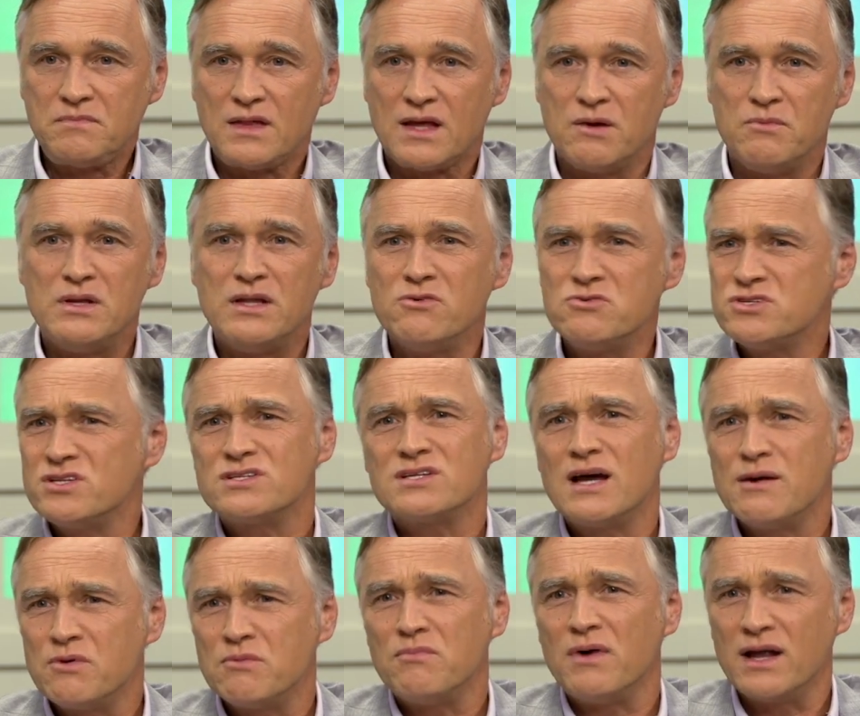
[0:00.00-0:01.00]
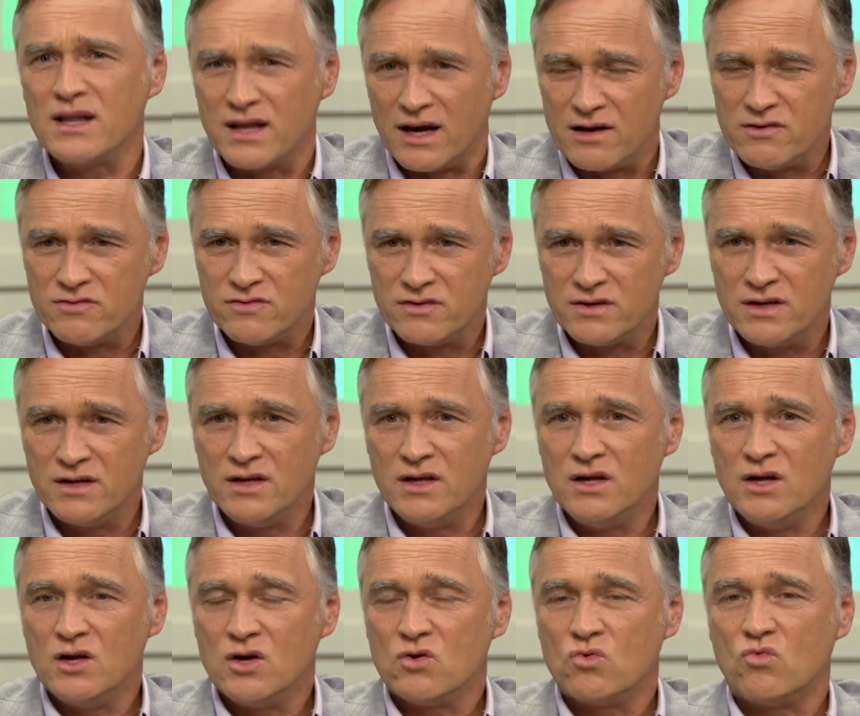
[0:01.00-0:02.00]
I mean, there was a time in my life
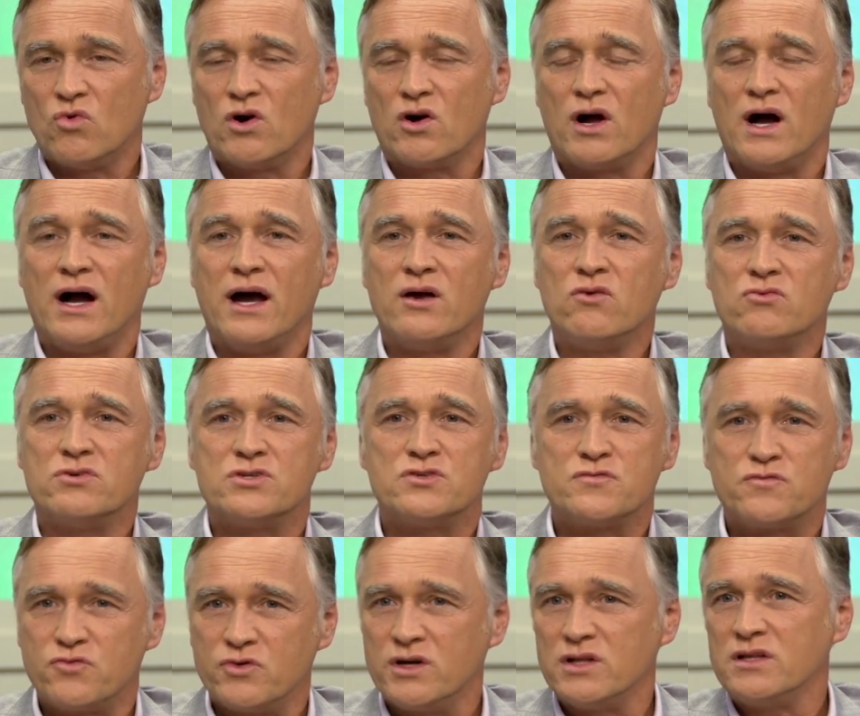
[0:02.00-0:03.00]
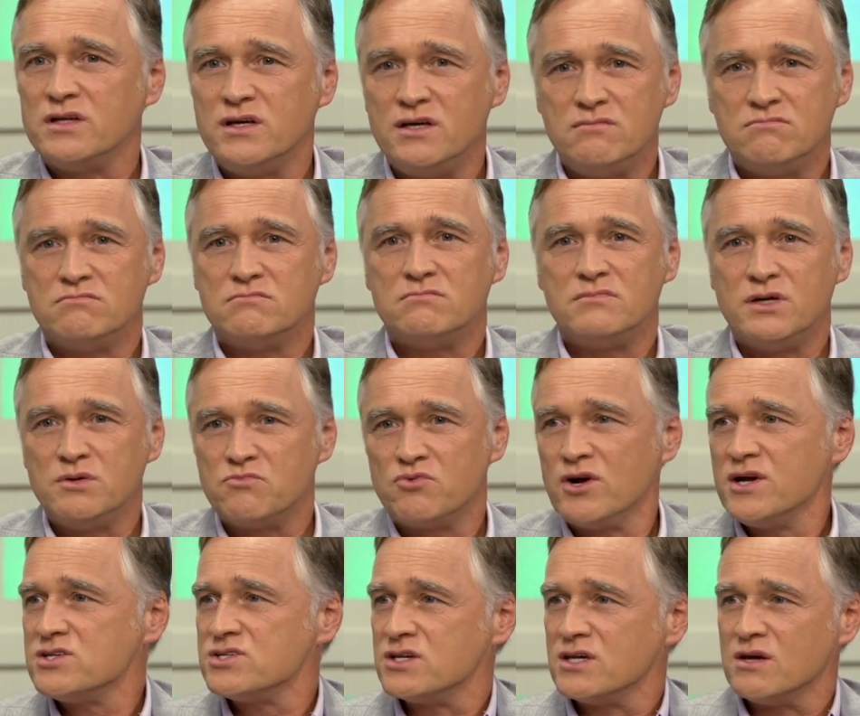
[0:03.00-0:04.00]
where I was freely
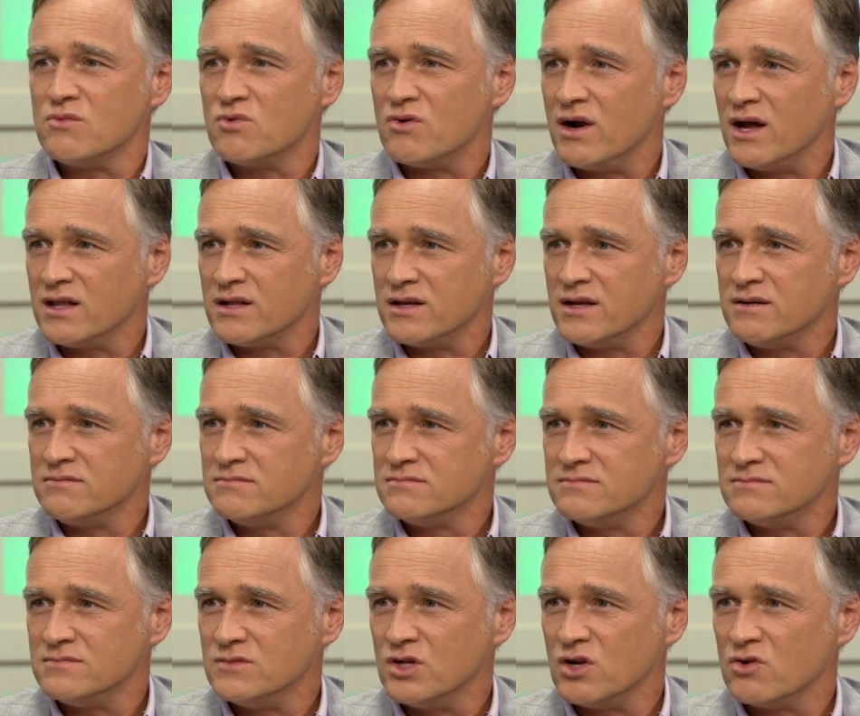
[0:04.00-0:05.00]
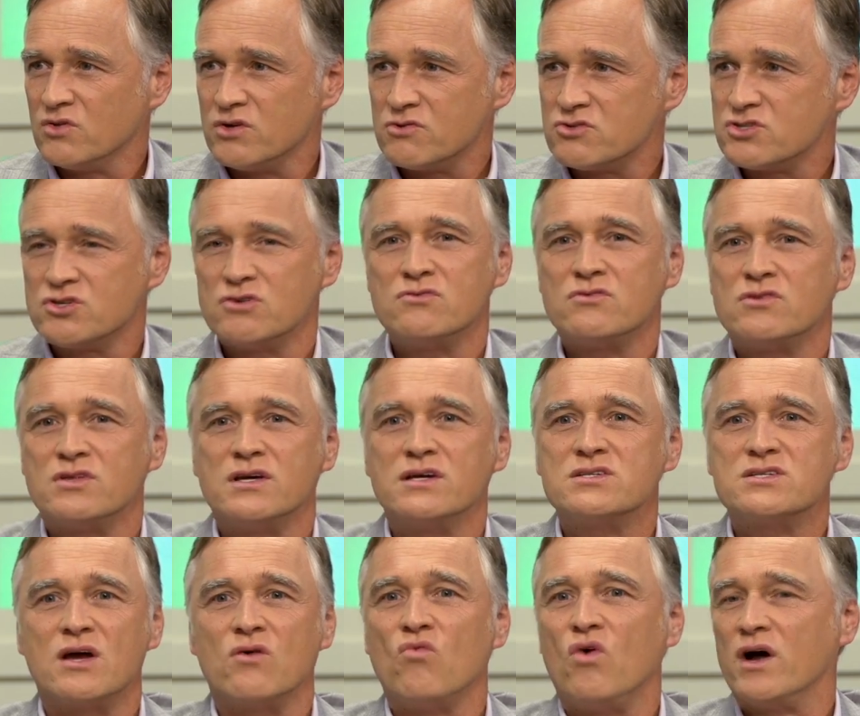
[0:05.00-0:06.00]
embracing immorality. You know, there were certain
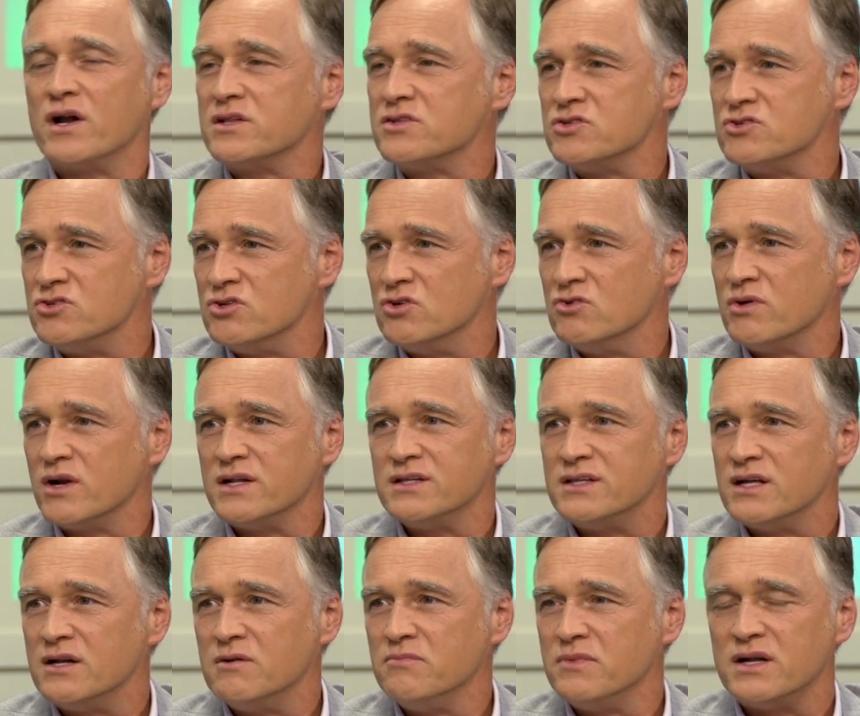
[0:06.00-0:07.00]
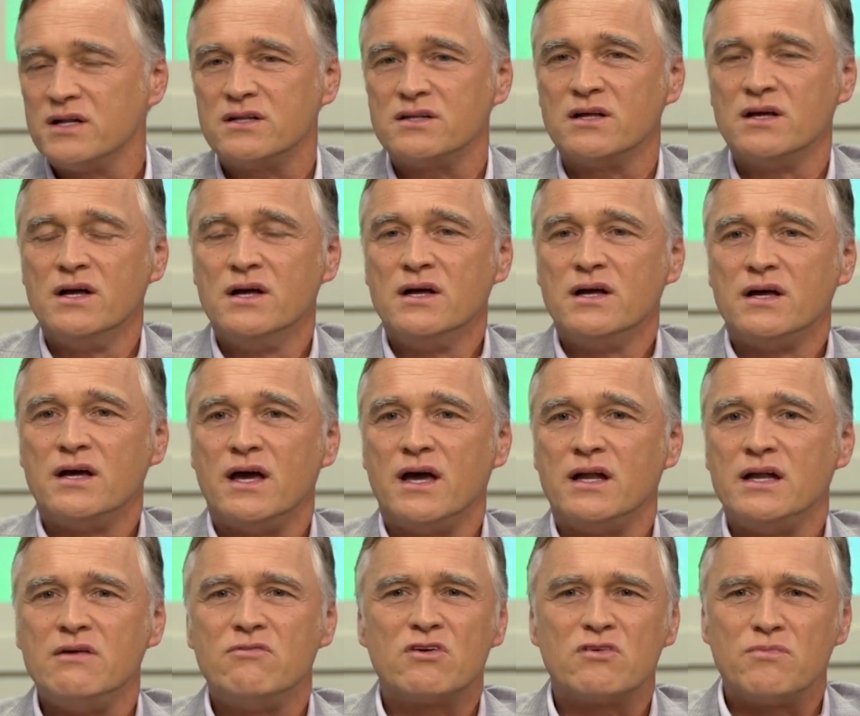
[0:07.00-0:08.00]
things I wanted to do, and I did them, and it
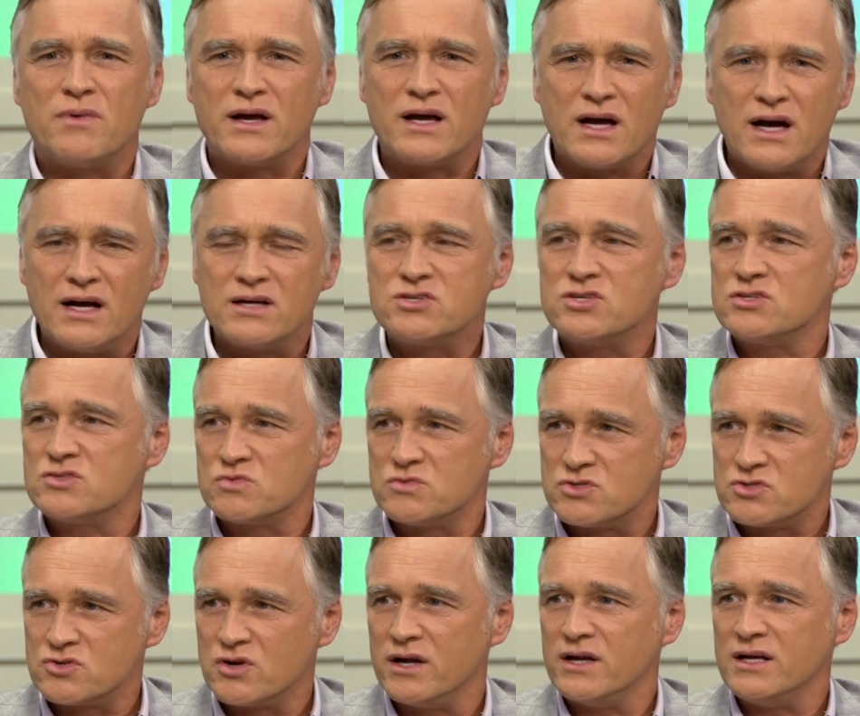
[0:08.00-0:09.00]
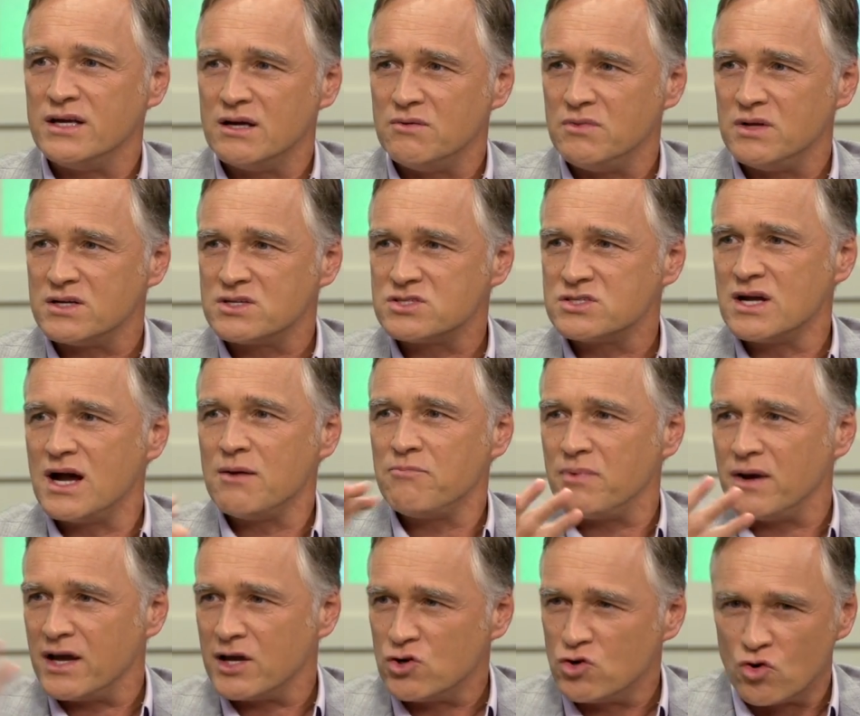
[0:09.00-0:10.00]
and even if my conscience was trying to get me to
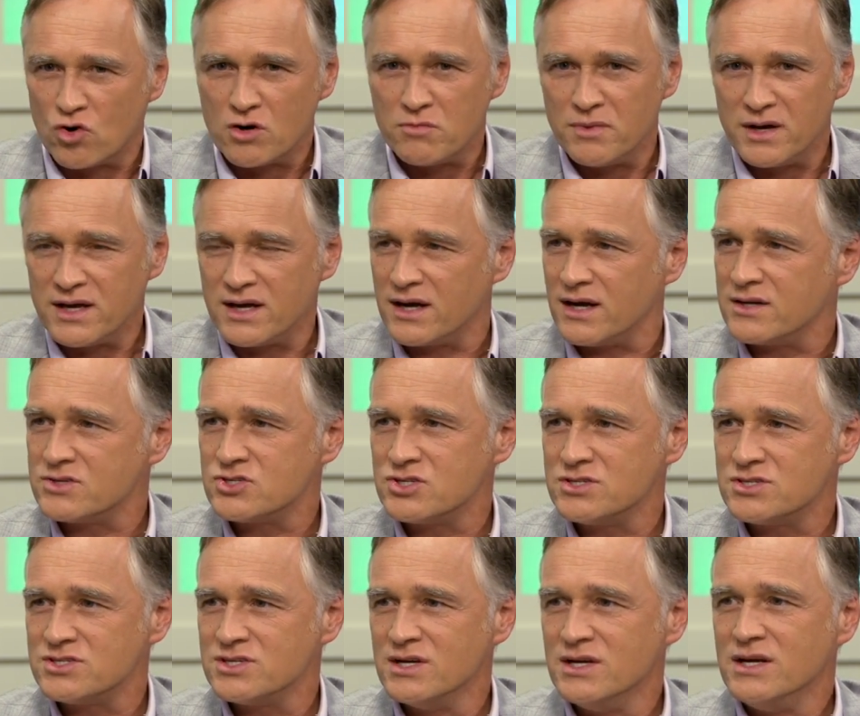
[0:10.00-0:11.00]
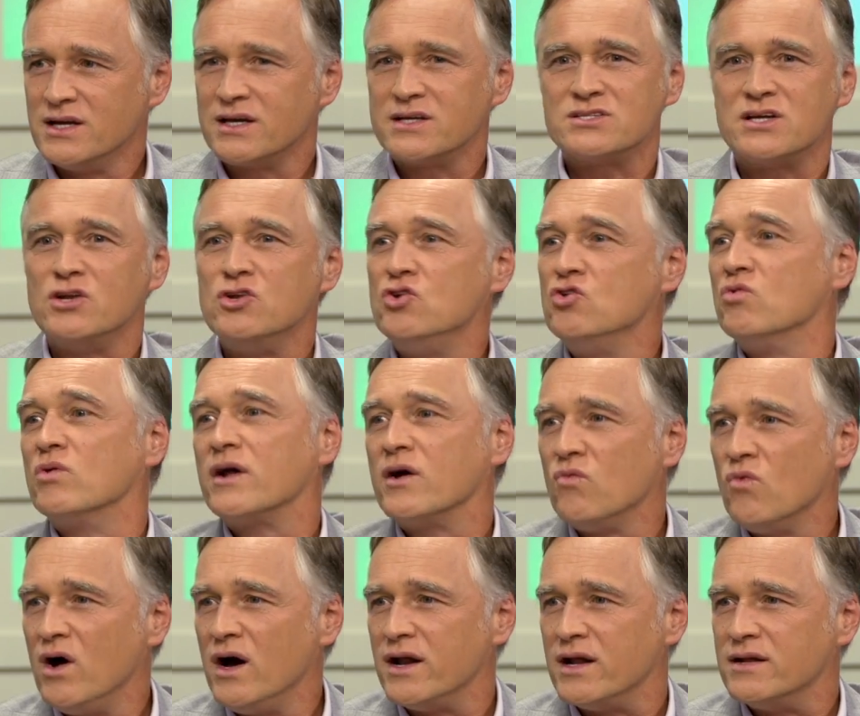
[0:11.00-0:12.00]
stop, I ignored my conscience because I knew what I
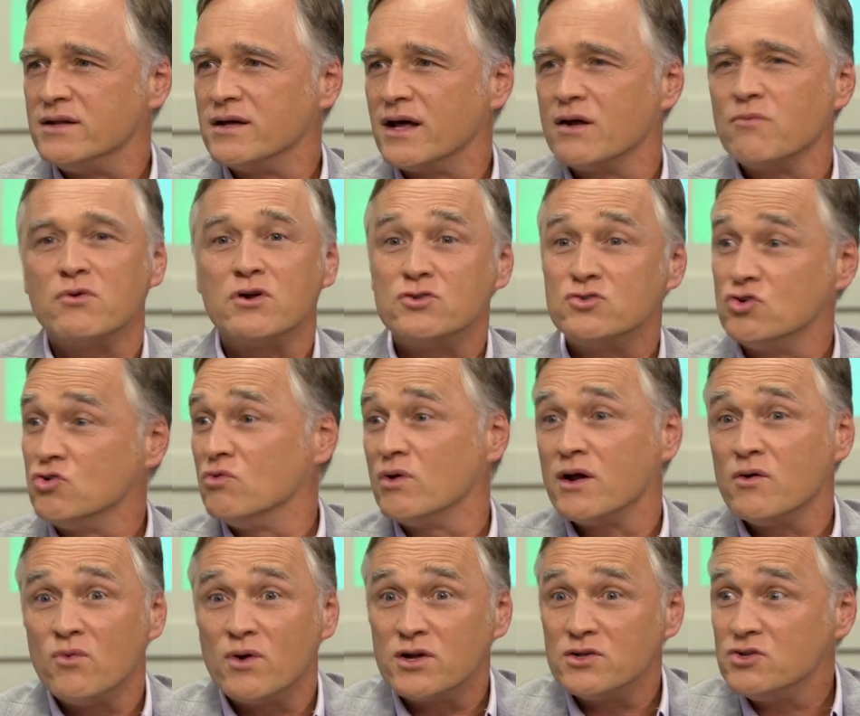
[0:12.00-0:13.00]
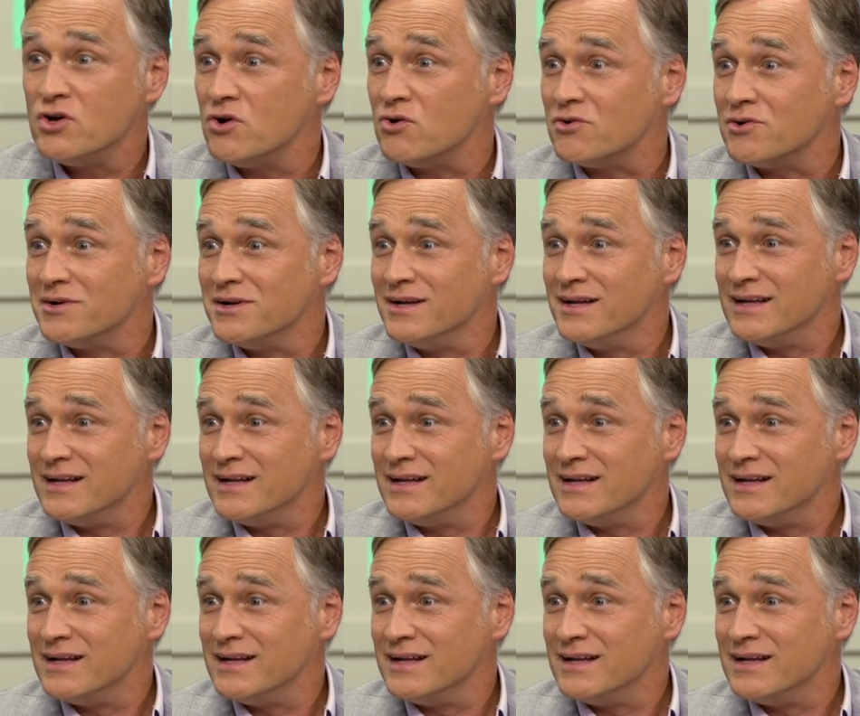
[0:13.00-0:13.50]
wanted and I'm going to do what I want to do.